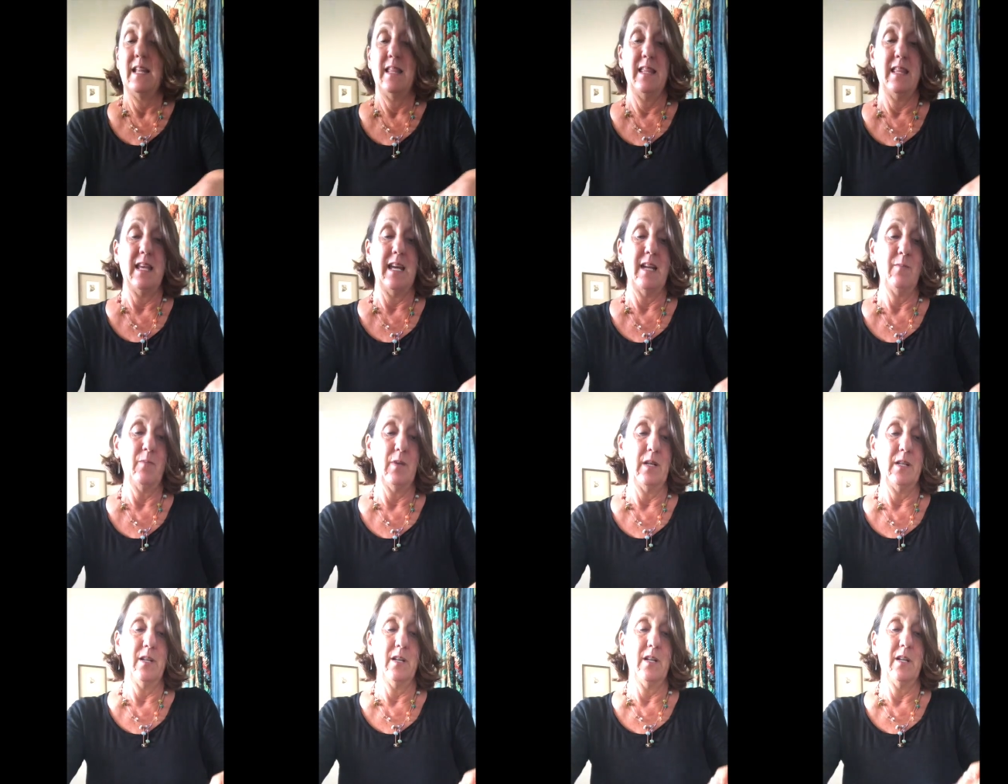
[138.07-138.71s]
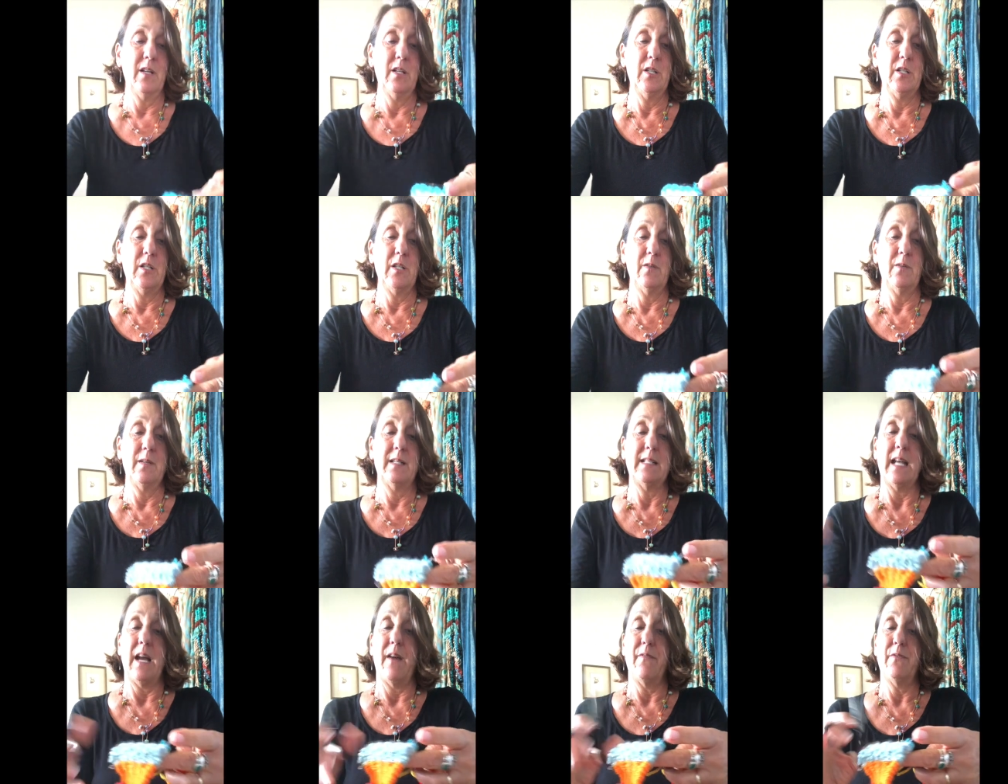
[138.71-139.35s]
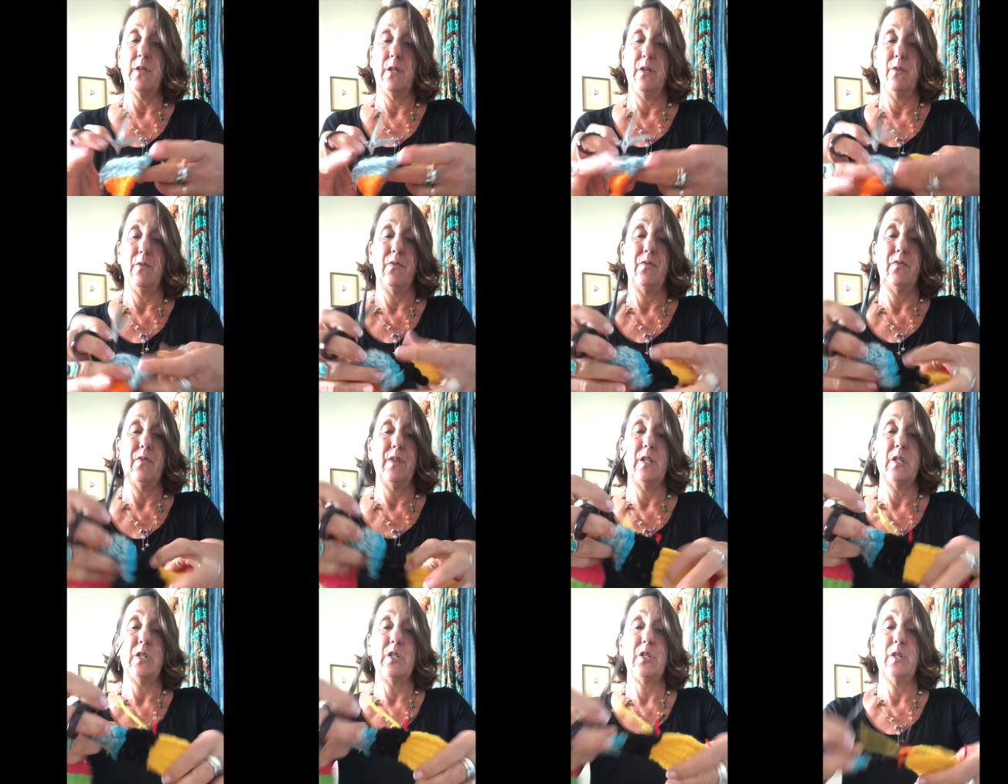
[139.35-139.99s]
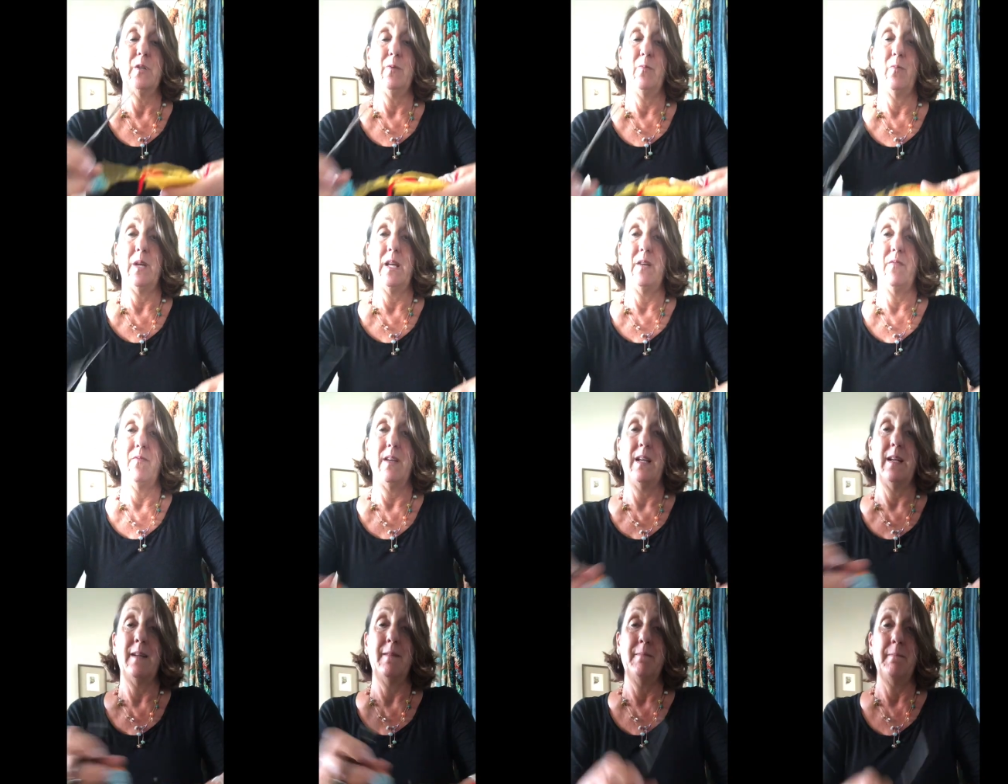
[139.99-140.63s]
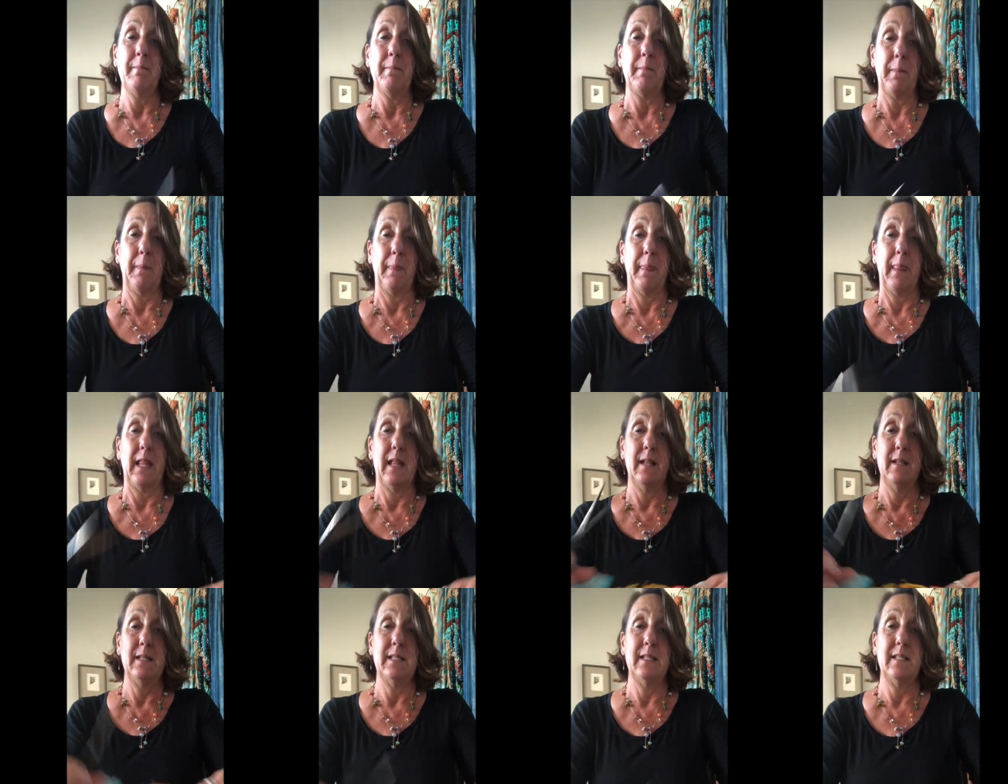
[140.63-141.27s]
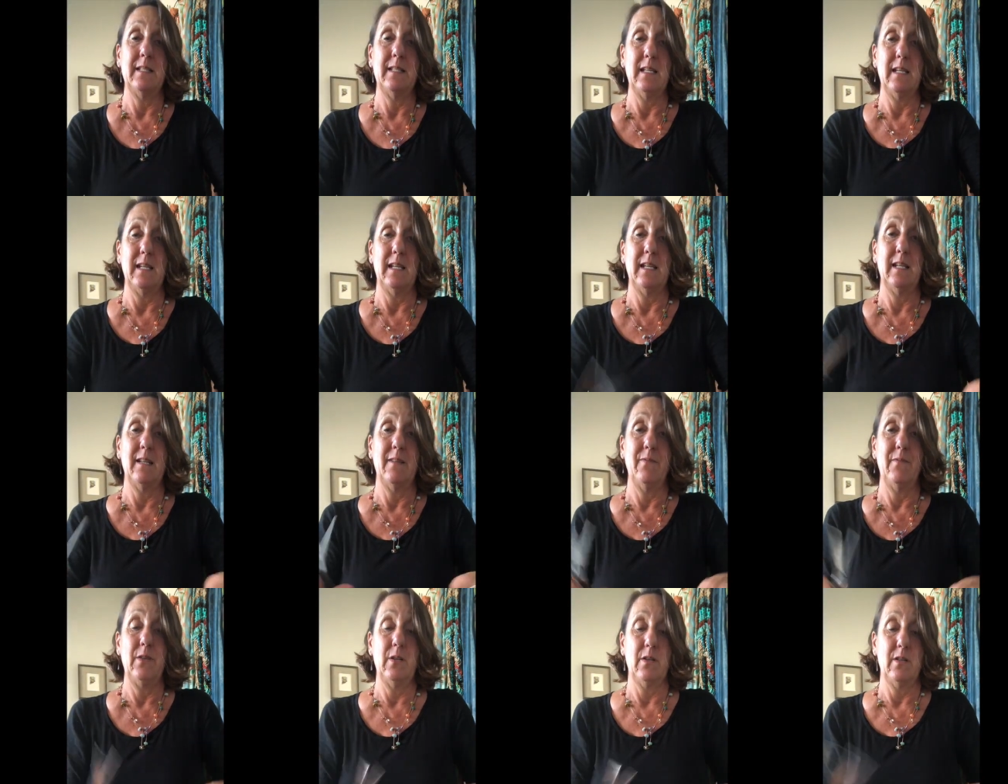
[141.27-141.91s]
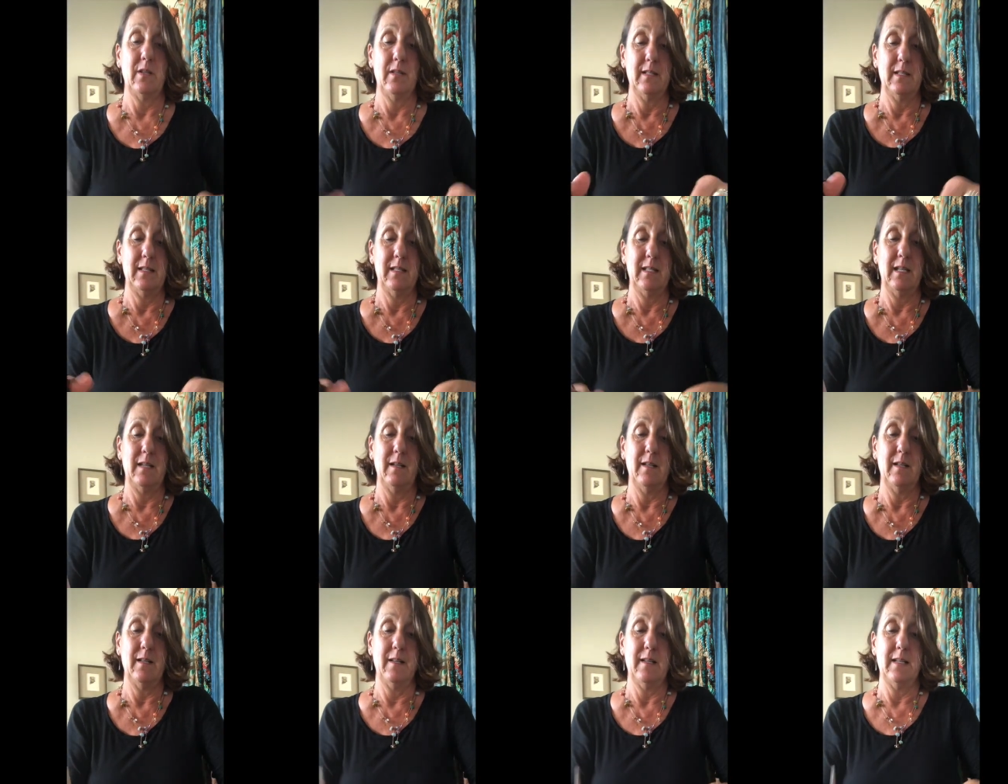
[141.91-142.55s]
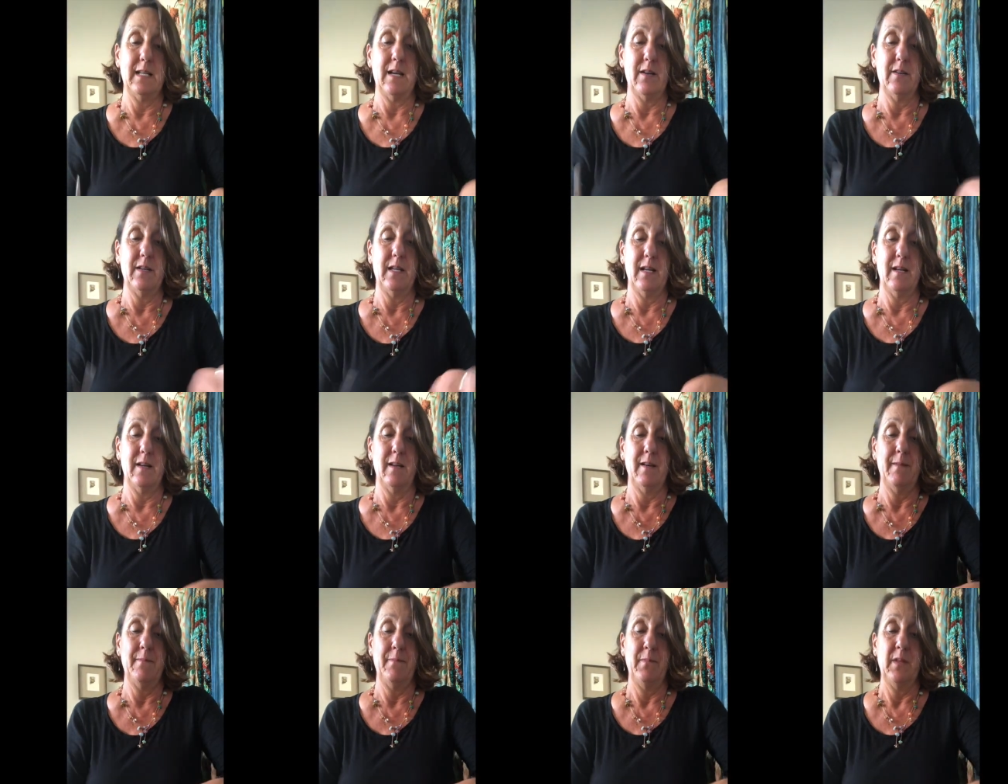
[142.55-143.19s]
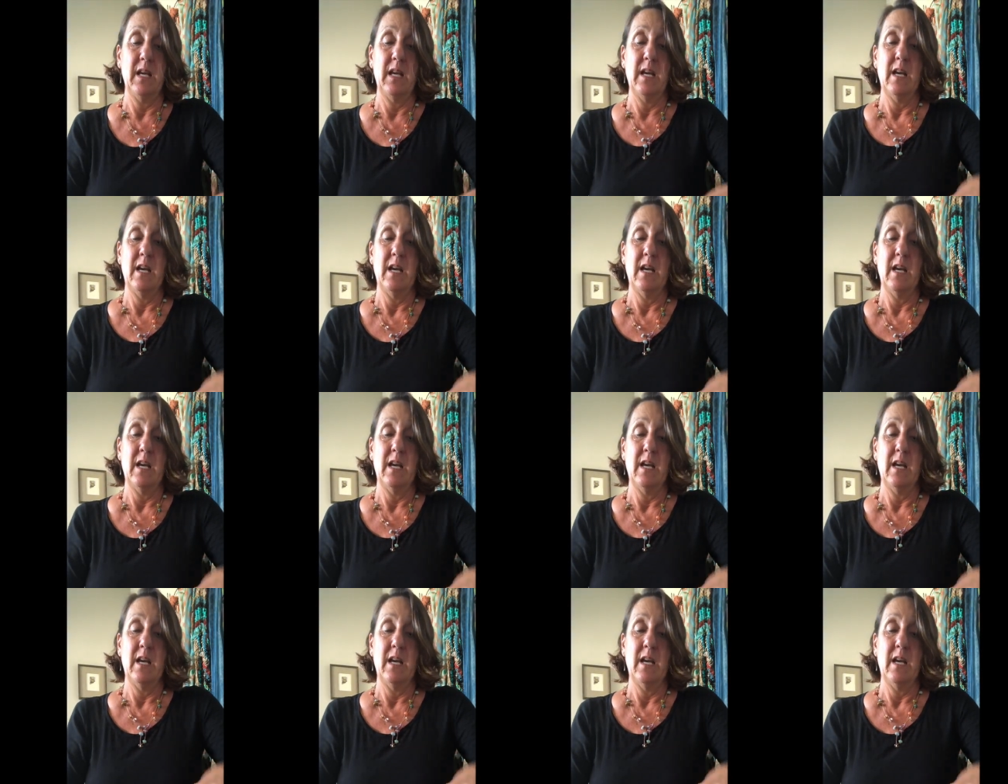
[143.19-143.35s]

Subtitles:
then what you're going to do is after you've finished your weaving, let's see if you can see it down here,